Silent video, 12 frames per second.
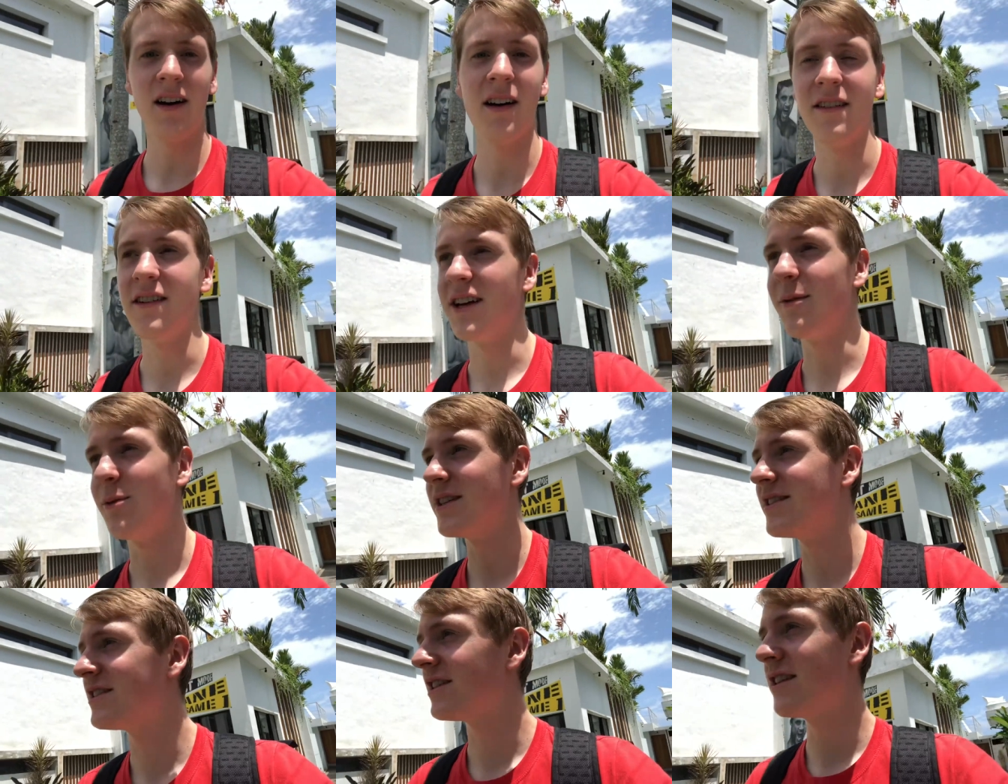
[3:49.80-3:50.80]
Alright, we're
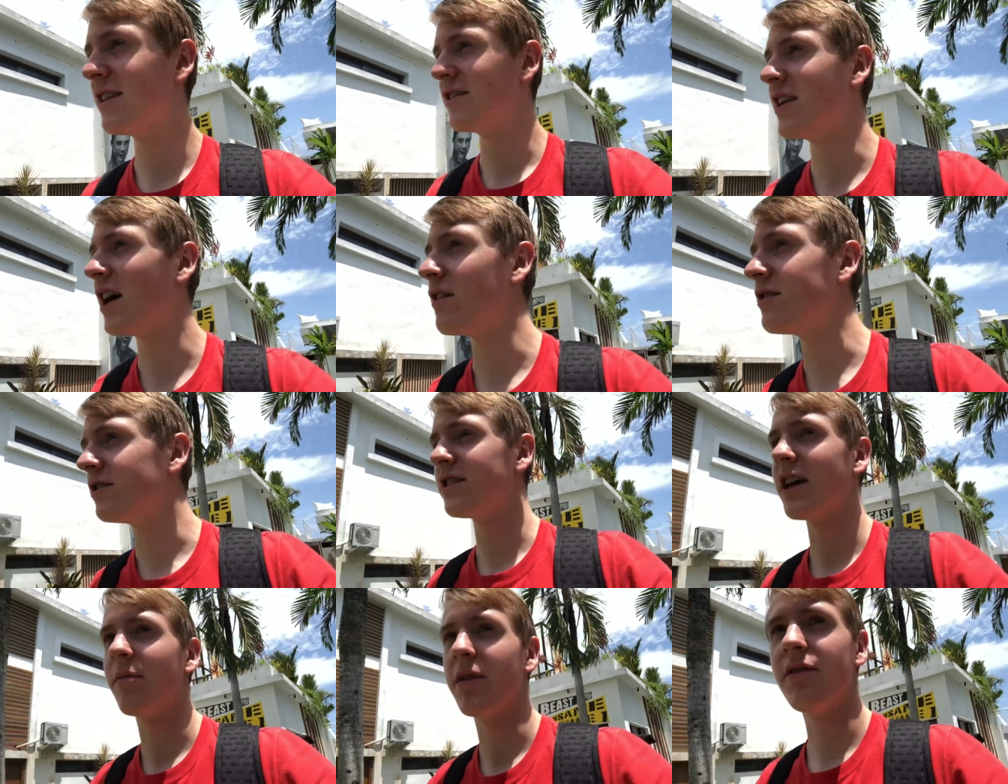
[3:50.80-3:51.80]
in Canggu now. I just
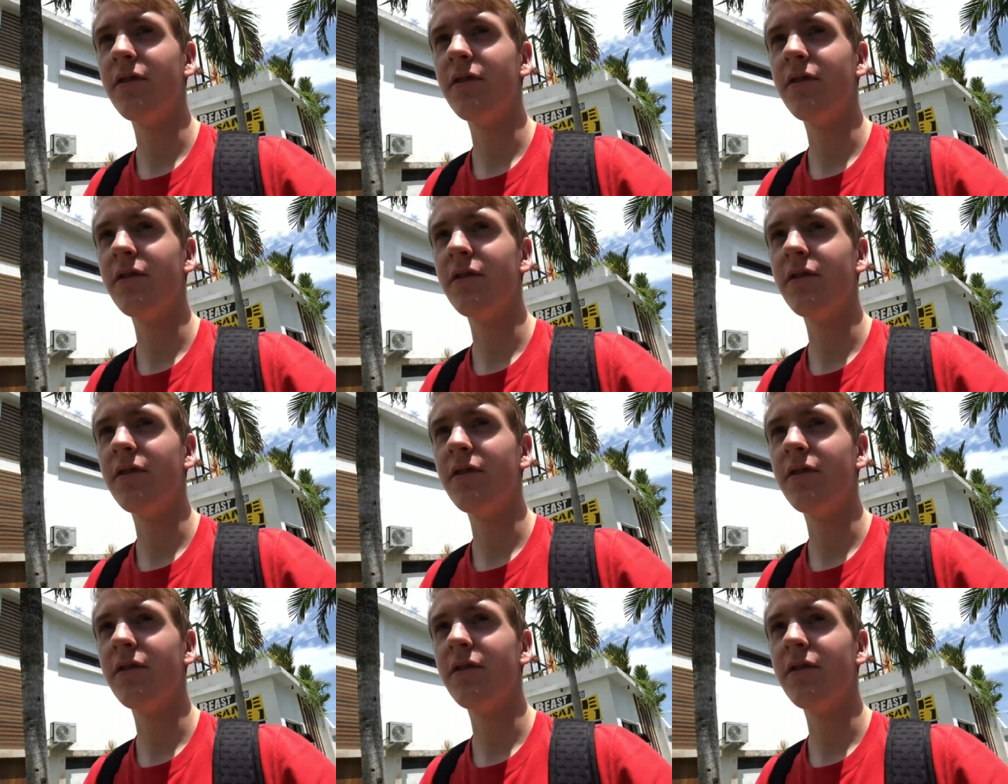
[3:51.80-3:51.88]
had my